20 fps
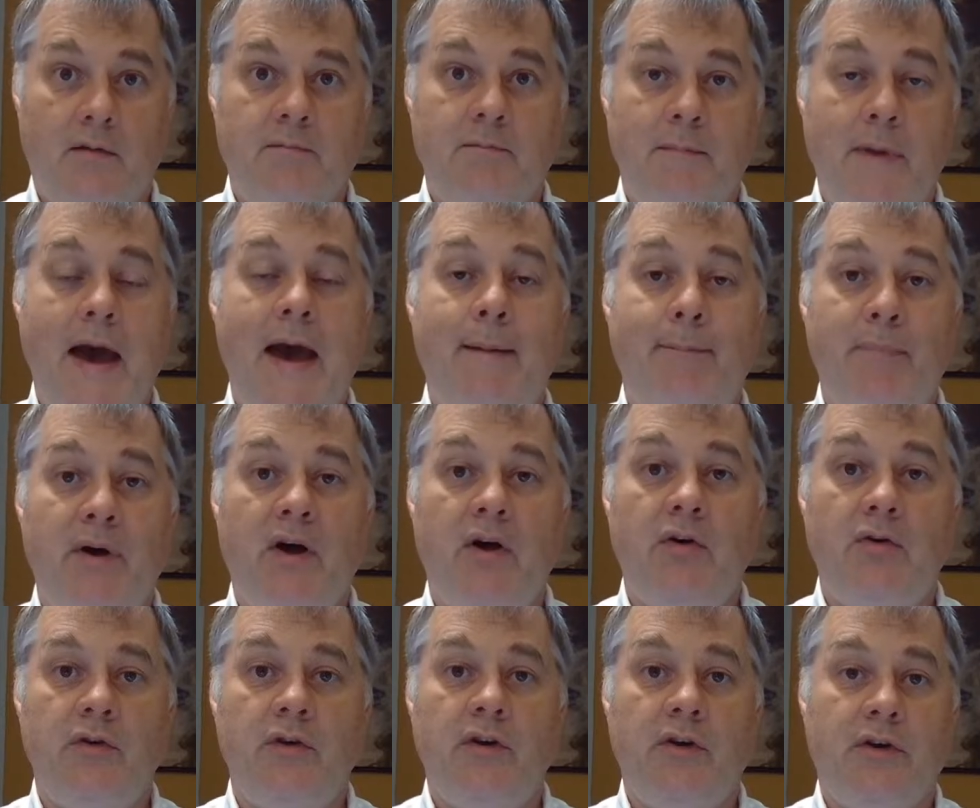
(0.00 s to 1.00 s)
map
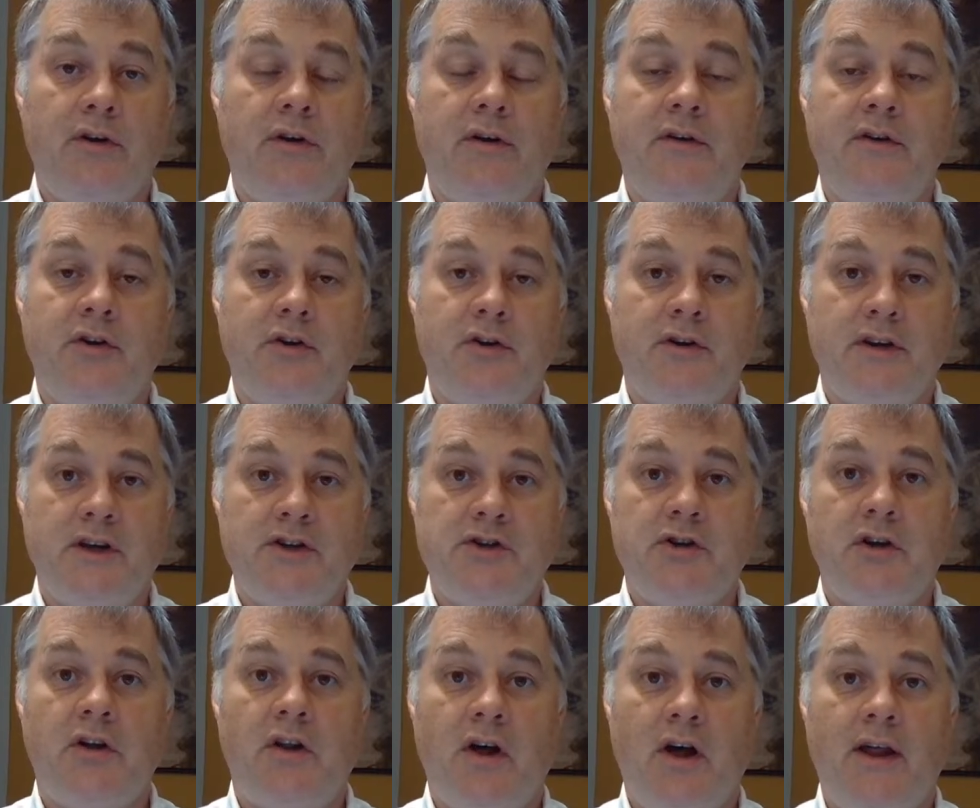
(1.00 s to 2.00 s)
out your
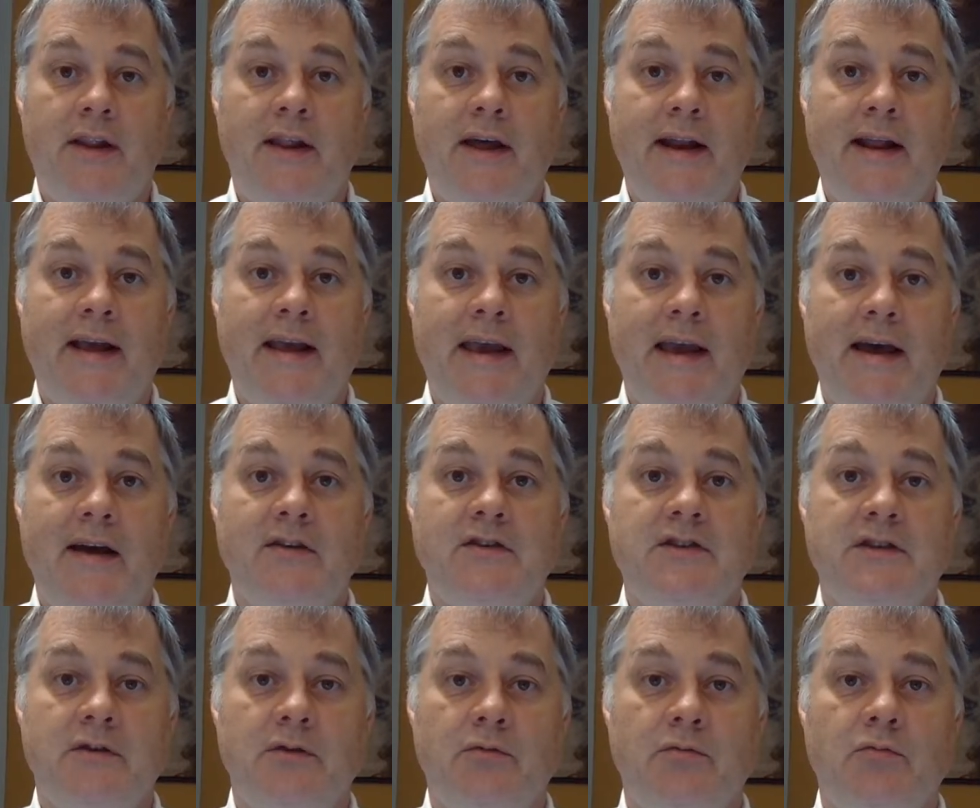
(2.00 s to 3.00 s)
digital online
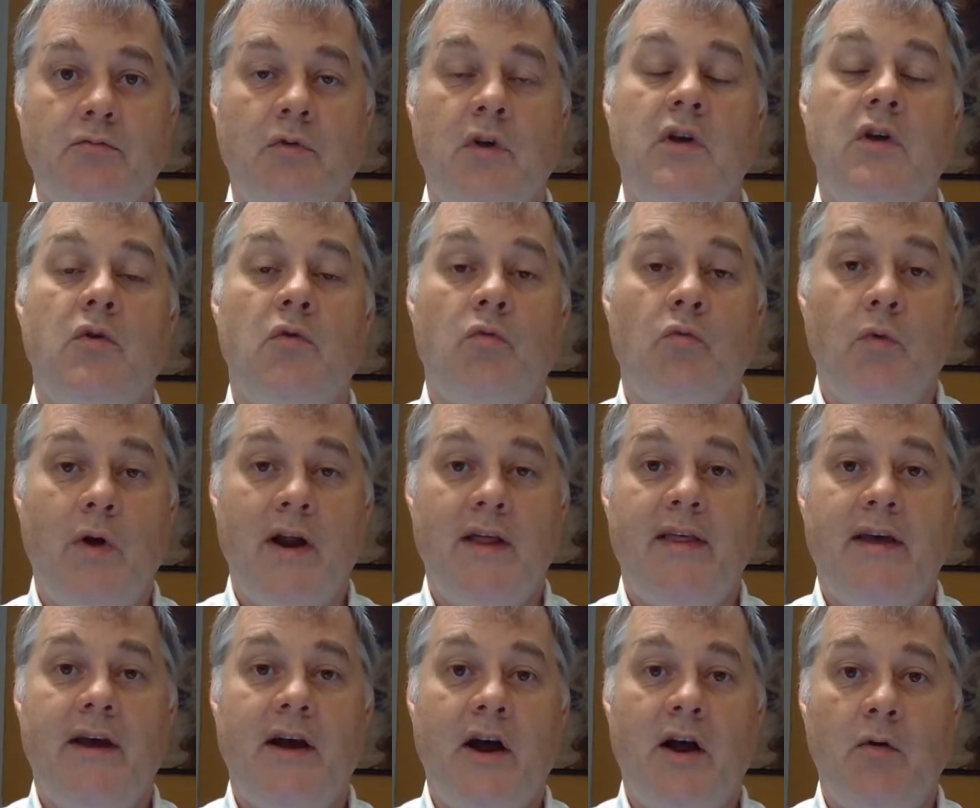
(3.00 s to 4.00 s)
accounts and where
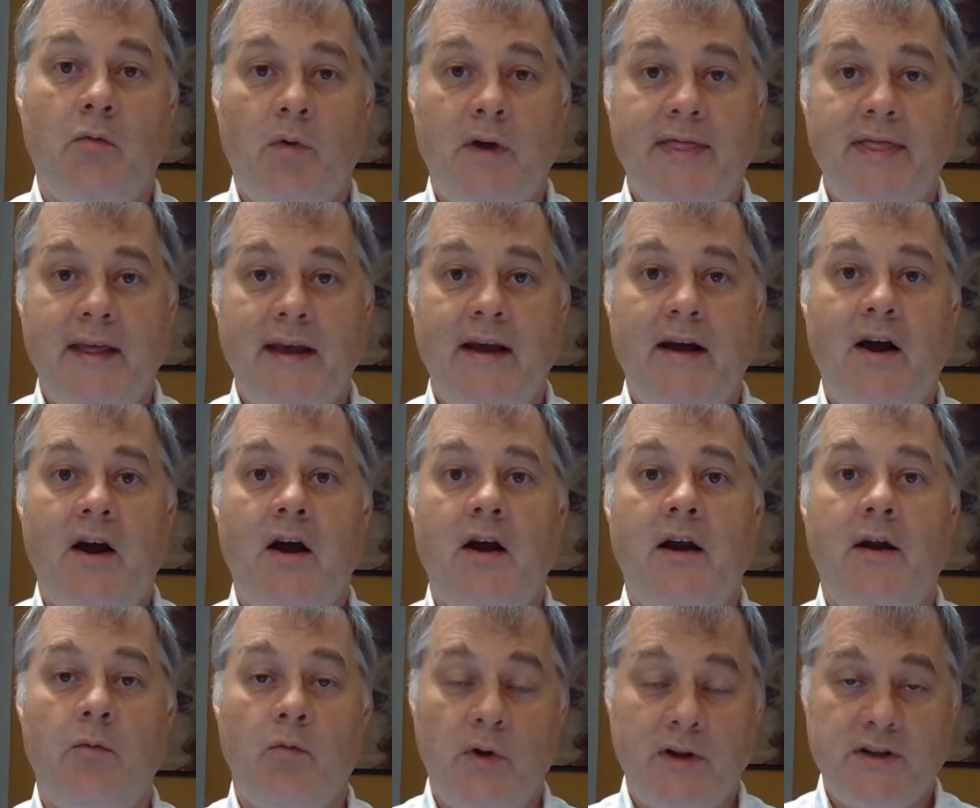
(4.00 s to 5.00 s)
they are
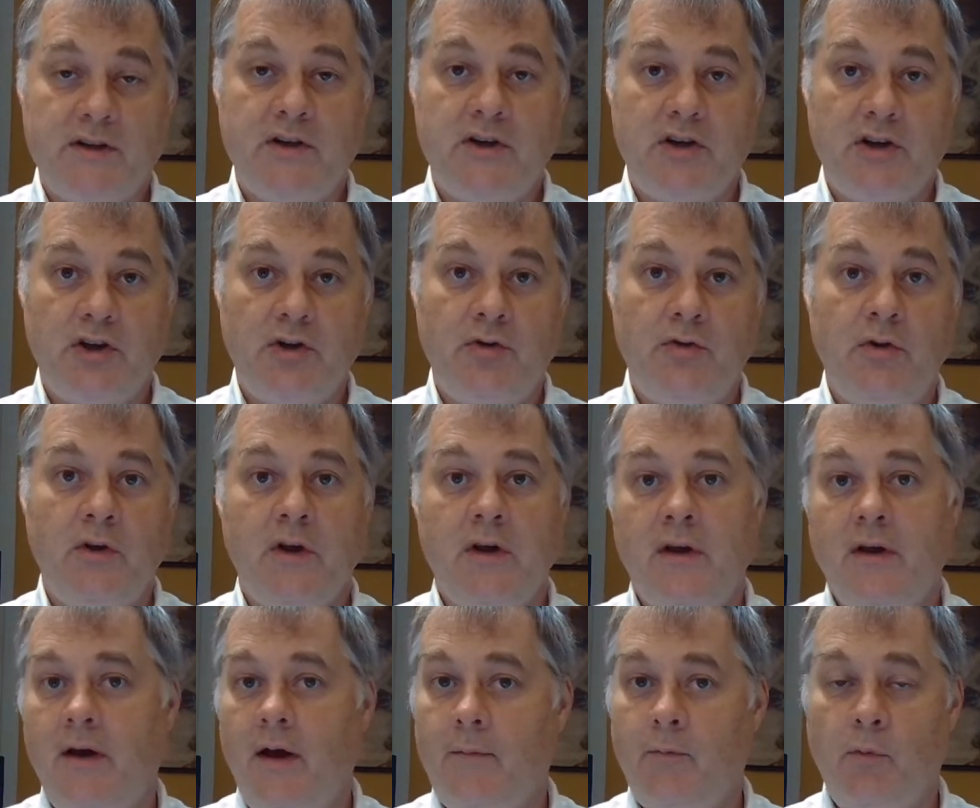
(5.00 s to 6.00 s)
and what to do,
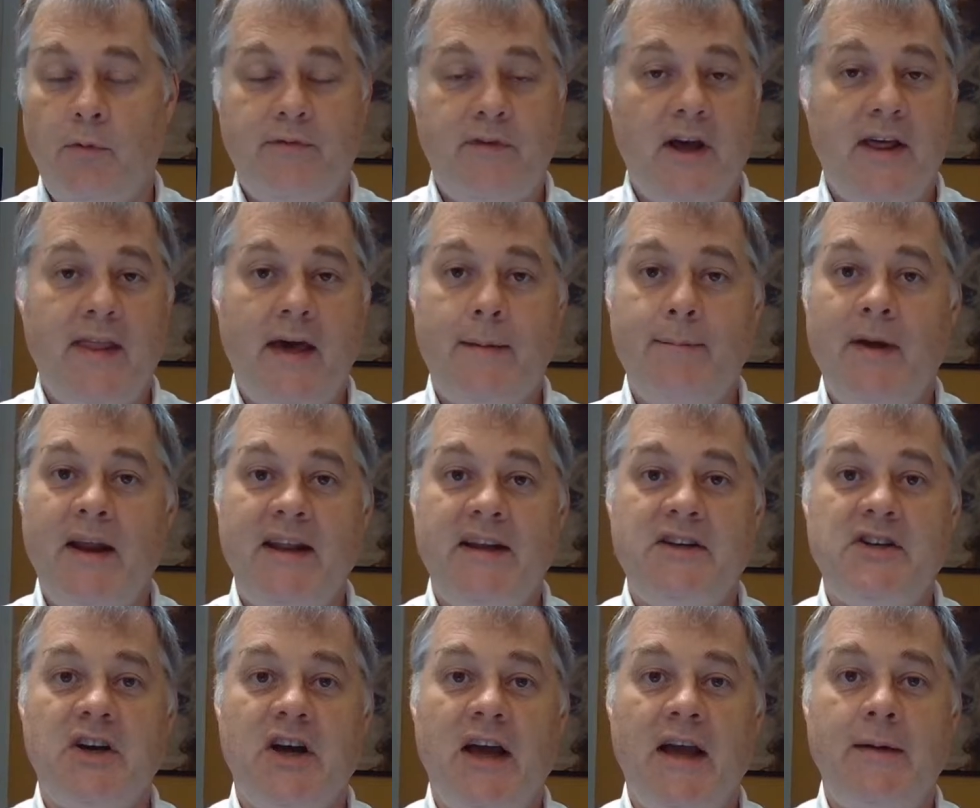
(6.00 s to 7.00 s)
we've done that many
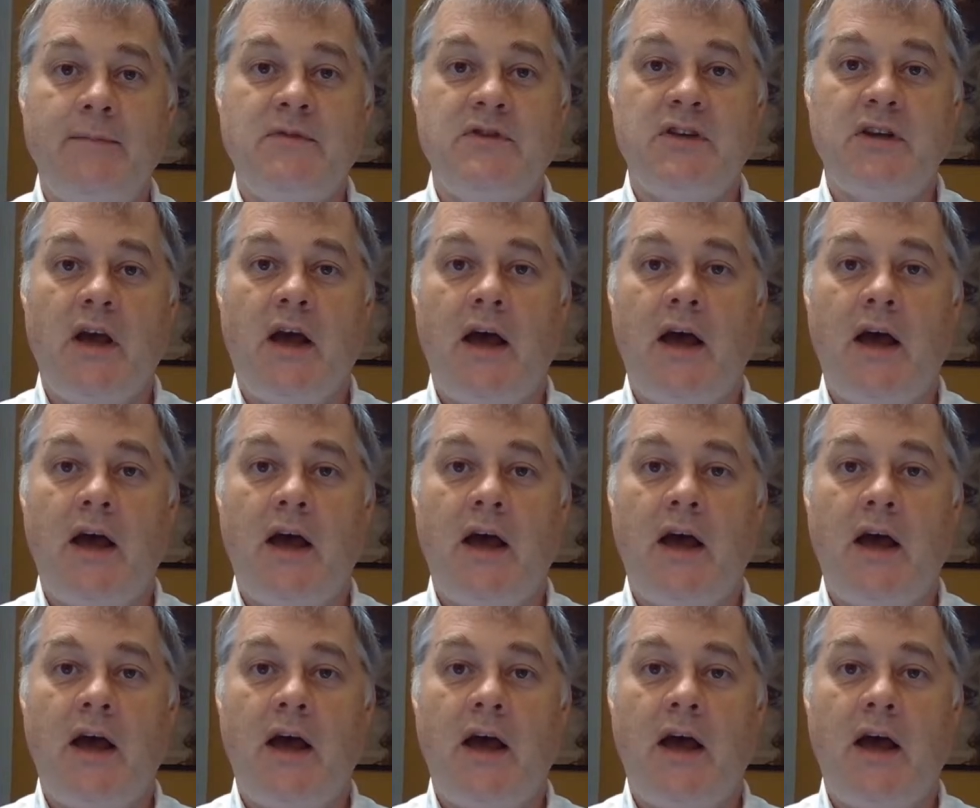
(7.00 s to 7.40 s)
times.